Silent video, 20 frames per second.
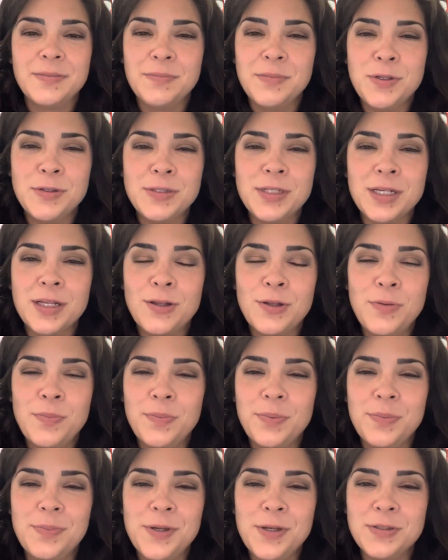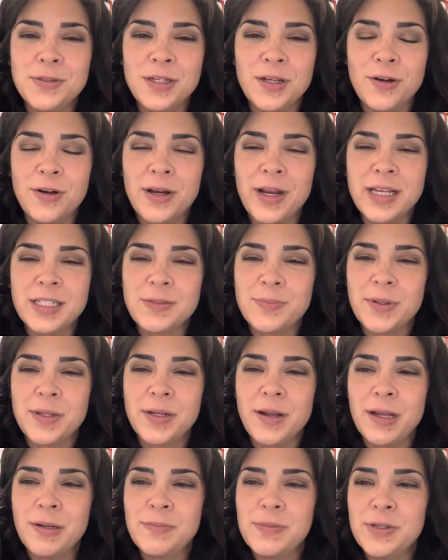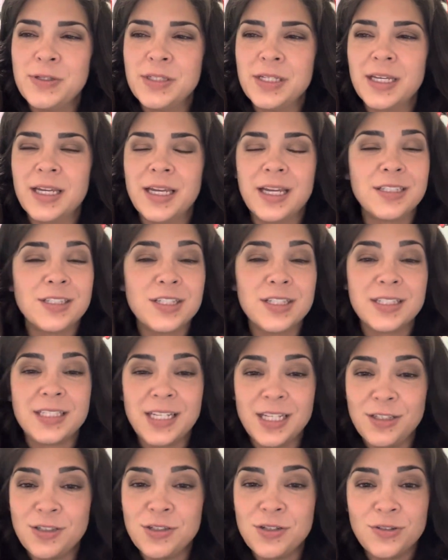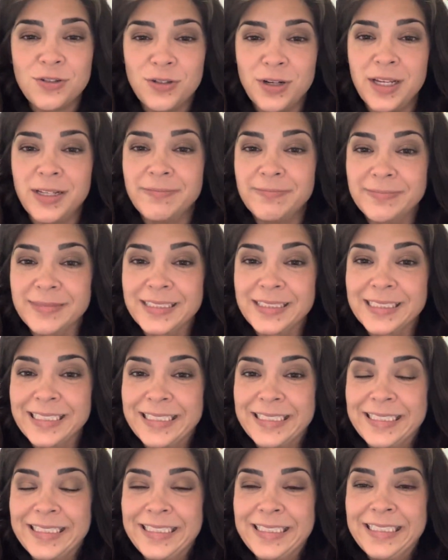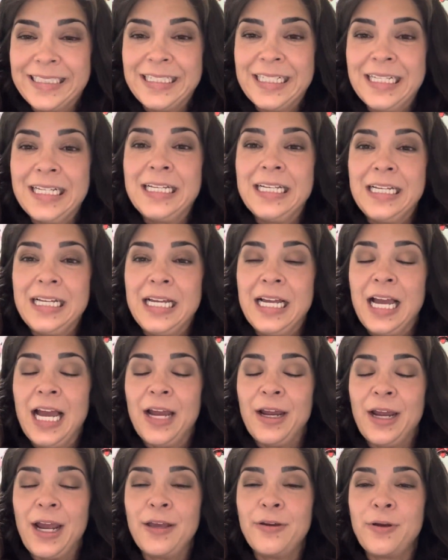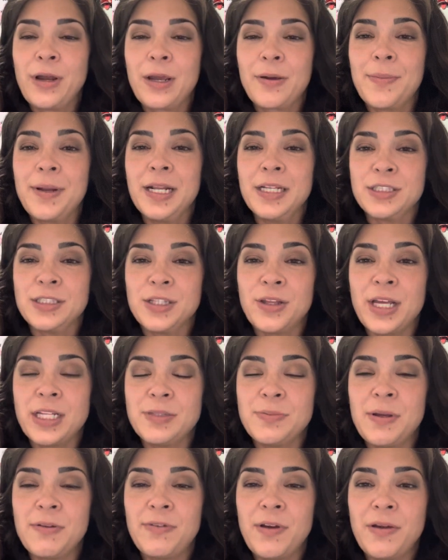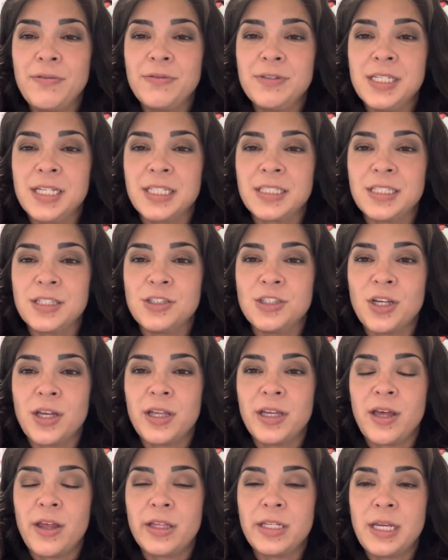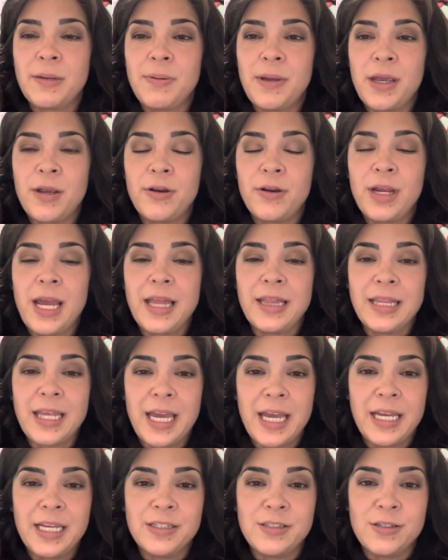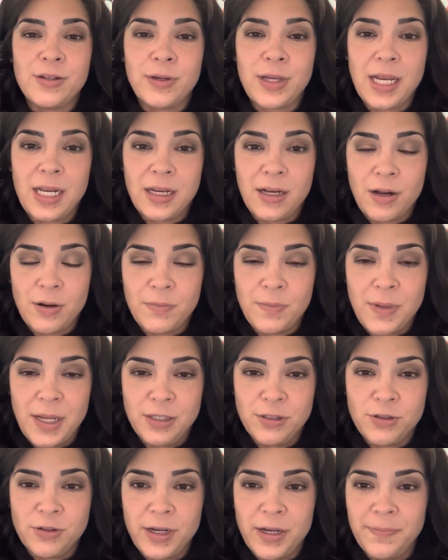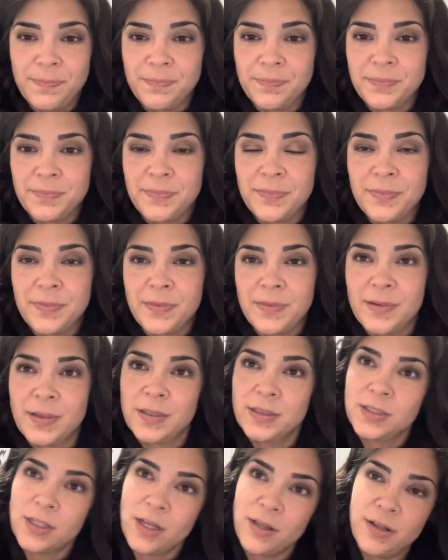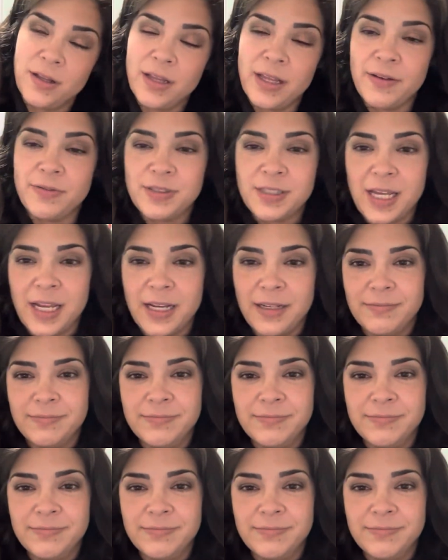music loop music or Esplanade music and just eat your treat. Highly recommend it. So that's my 5 and 6 at Jolly Holiday Bakery, and that is located on Main Street. It's on the left side.